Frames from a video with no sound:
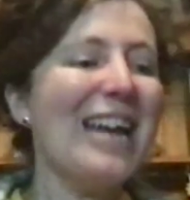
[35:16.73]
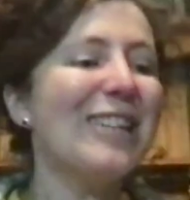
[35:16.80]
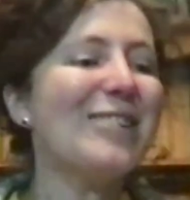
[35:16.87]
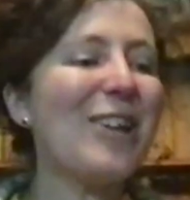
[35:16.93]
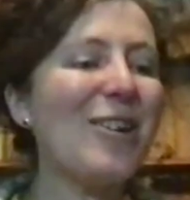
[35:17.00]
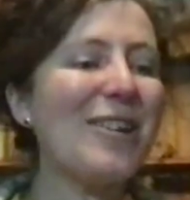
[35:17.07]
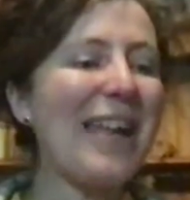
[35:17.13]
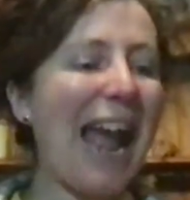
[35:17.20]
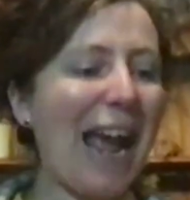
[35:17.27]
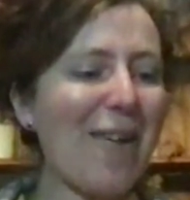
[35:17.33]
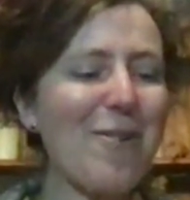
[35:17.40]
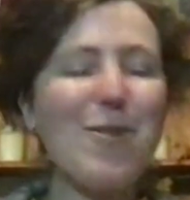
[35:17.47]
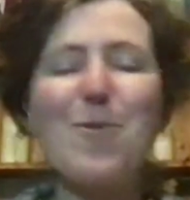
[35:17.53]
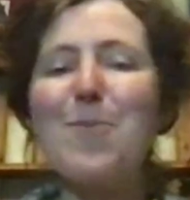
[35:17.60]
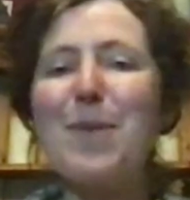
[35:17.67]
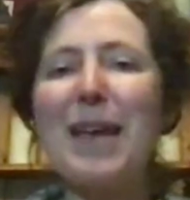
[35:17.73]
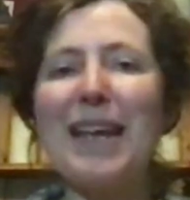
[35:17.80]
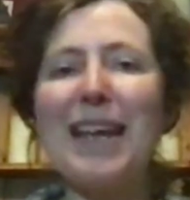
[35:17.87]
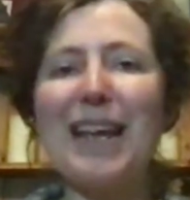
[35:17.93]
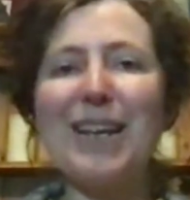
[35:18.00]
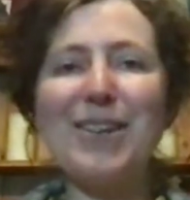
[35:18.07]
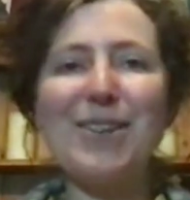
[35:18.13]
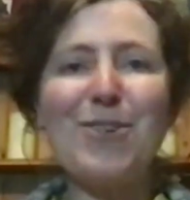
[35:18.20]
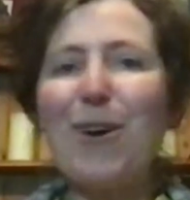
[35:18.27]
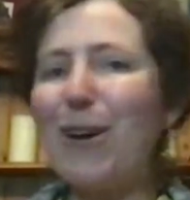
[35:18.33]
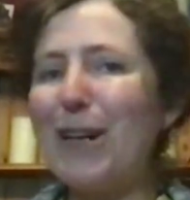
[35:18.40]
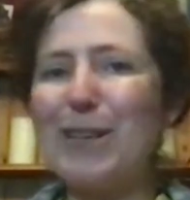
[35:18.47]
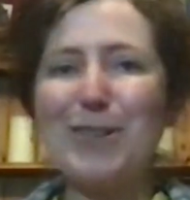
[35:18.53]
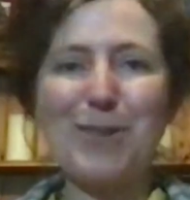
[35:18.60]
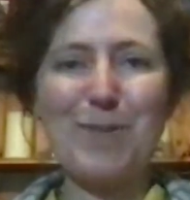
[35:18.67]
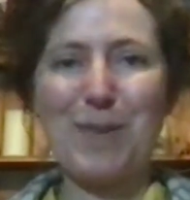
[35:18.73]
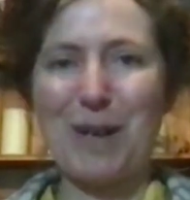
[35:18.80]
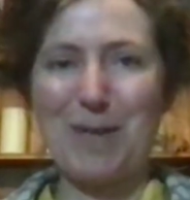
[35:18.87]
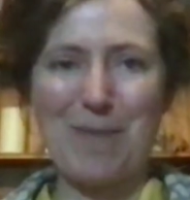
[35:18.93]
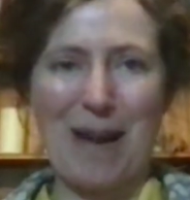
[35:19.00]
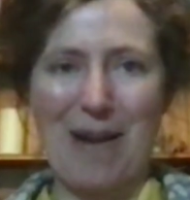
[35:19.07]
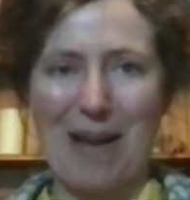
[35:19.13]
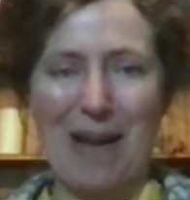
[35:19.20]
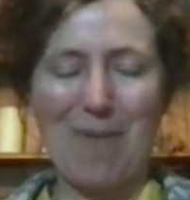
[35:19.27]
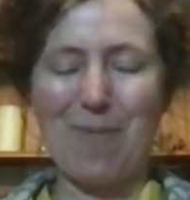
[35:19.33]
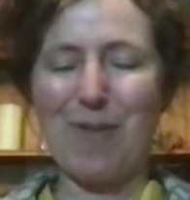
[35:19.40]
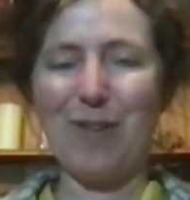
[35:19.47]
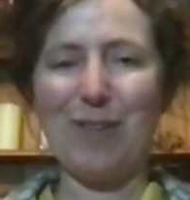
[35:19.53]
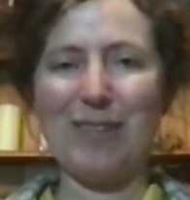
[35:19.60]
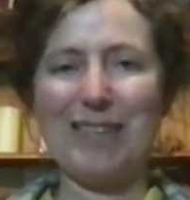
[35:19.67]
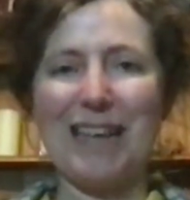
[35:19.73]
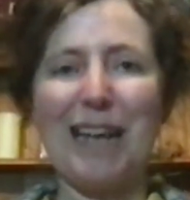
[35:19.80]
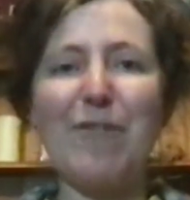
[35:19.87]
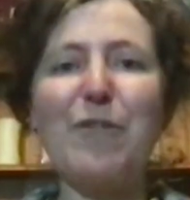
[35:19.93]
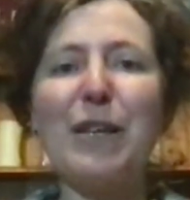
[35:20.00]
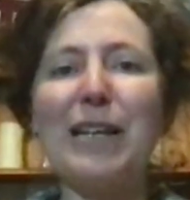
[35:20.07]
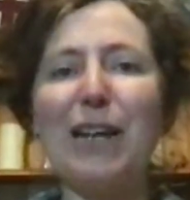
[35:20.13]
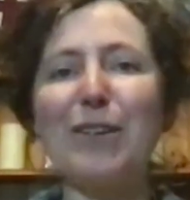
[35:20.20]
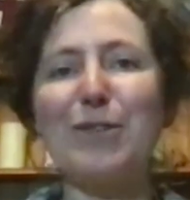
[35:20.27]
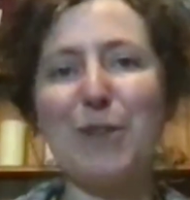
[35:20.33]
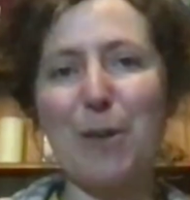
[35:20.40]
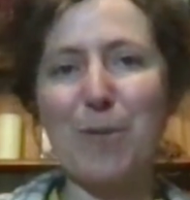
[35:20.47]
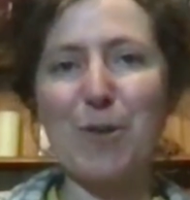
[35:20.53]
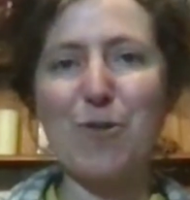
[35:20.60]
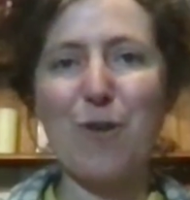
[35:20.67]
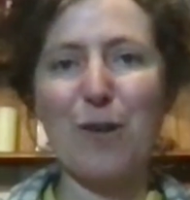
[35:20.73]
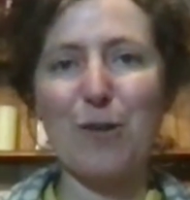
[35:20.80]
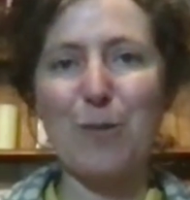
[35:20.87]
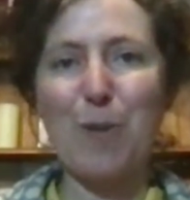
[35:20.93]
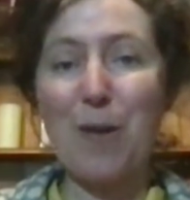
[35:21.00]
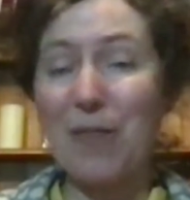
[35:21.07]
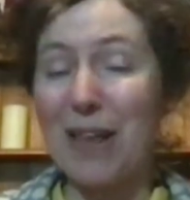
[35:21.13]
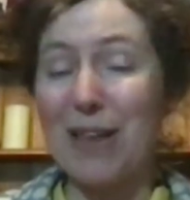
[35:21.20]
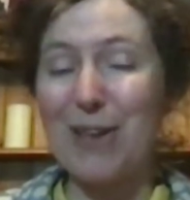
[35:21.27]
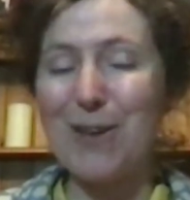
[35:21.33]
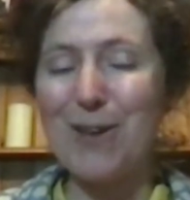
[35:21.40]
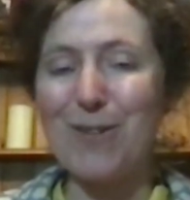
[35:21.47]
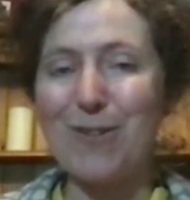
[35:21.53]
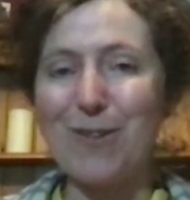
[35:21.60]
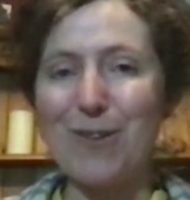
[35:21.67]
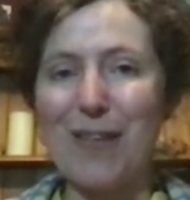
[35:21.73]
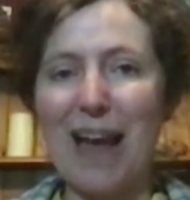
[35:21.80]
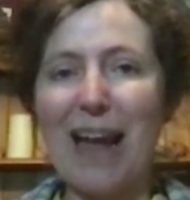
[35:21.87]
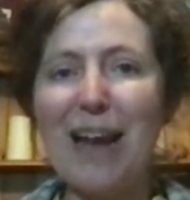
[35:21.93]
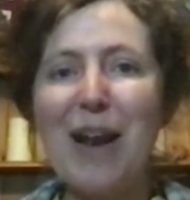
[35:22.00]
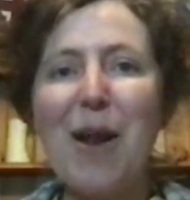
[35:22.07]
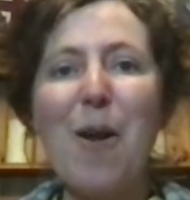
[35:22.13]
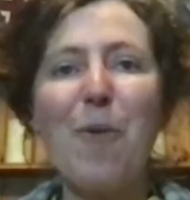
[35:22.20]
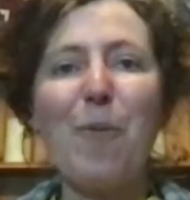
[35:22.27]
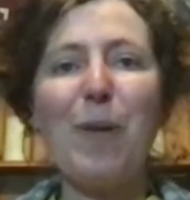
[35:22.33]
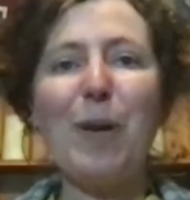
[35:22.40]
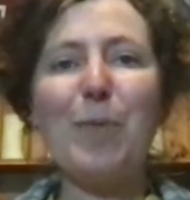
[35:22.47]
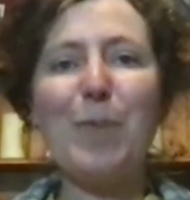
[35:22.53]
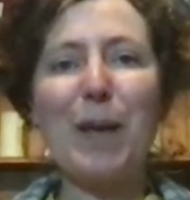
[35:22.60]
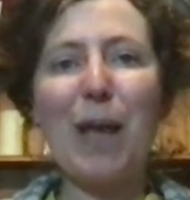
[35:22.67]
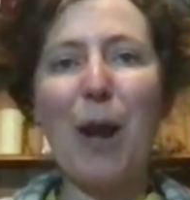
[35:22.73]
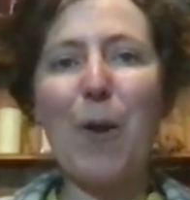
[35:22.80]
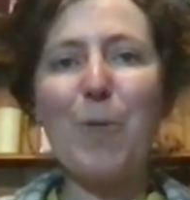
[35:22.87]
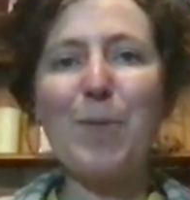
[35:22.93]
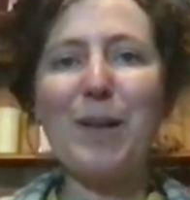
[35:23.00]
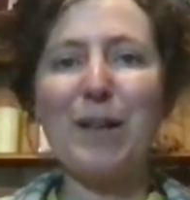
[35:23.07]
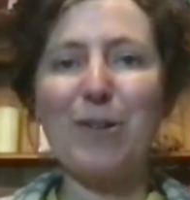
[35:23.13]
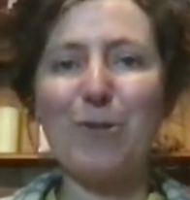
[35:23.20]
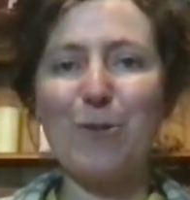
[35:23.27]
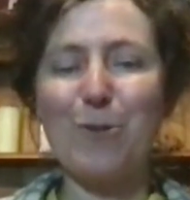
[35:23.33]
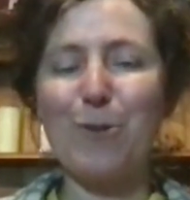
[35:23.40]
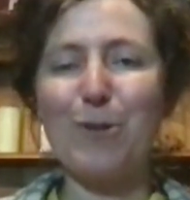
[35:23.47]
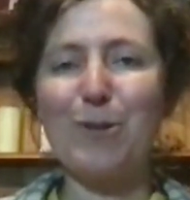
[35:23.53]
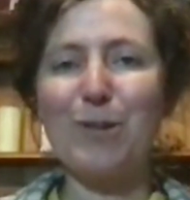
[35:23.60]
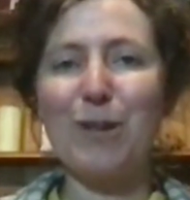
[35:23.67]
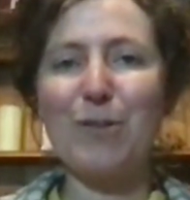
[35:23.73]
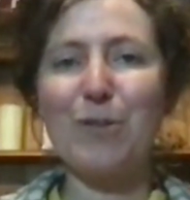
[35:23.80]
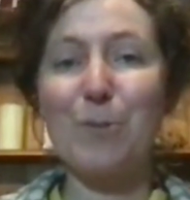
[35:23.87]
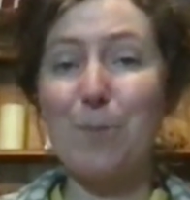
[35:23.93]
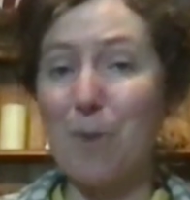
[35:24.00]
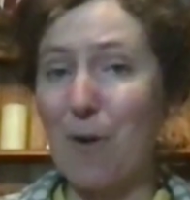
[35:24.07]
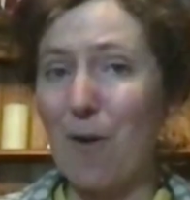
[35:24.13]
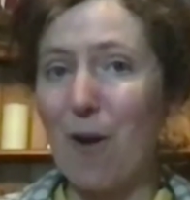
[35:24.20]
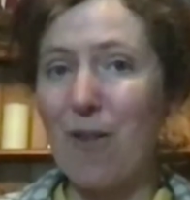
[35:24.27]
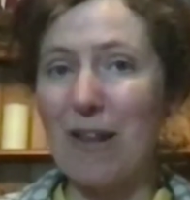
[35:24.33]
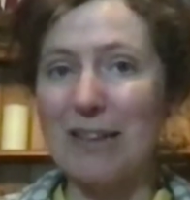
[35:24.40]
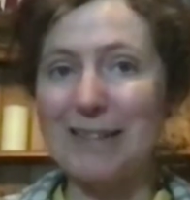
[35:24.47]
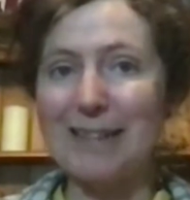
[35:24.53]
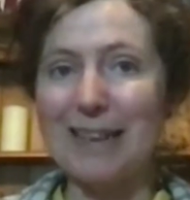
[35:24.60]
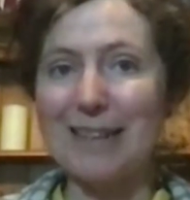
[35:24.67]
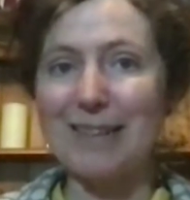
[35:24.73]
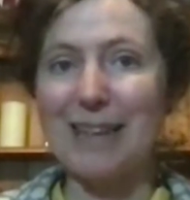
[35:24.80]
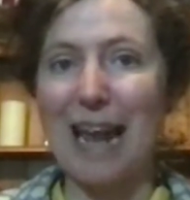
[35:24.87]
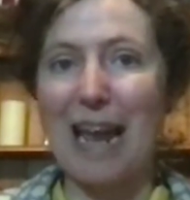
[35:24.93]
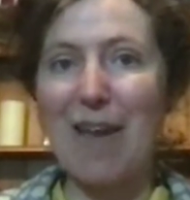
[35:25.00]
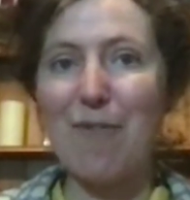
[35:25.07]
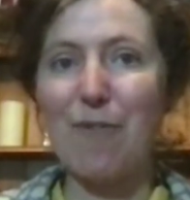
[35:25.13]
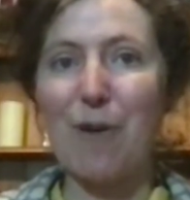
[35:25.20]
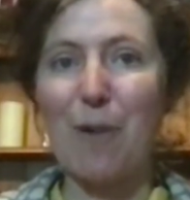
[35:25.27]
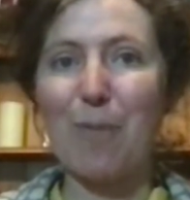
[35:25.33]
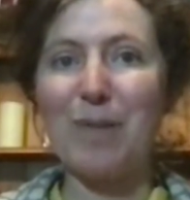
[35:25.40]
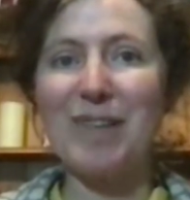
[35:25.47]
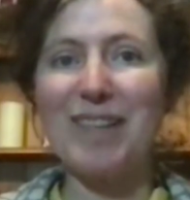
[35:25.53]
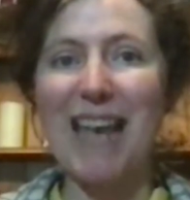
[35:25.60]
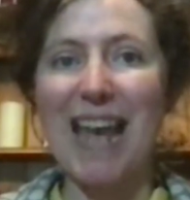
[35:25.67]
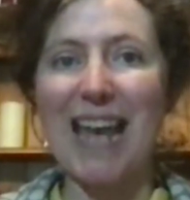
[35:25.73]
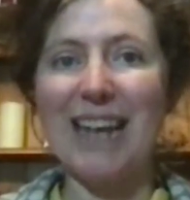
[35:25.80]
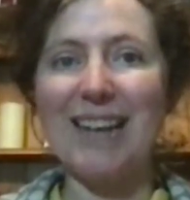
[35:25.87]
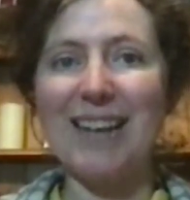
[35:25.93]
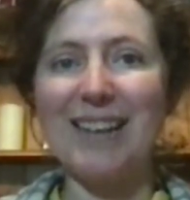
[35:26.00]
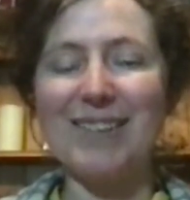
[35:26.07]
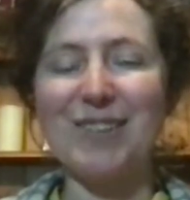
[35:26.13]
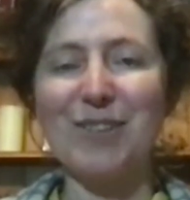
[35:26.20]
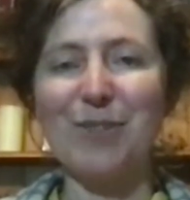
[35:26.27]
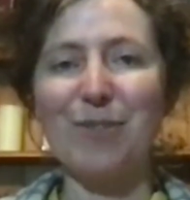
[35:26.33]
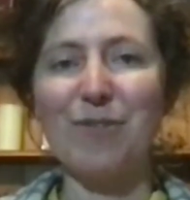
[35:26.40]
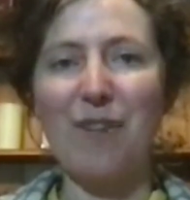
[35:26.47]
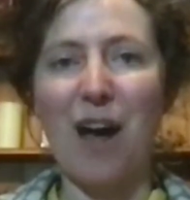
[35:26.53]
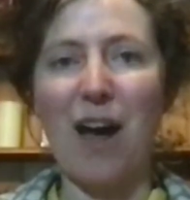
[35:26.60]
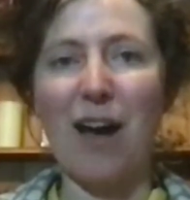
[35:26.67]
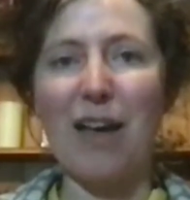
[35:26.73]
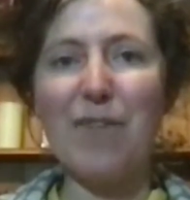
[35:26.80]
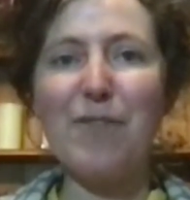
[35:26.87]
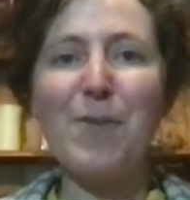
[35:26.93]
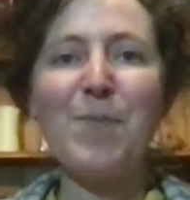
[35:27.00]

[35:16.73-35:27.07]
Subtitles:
So now you'll be knowledgeable about emeralds, and if you'd like to come and try some on, then you can do that. We'll be open at dawn tomorrow, that's Saturday, from 10 until 5.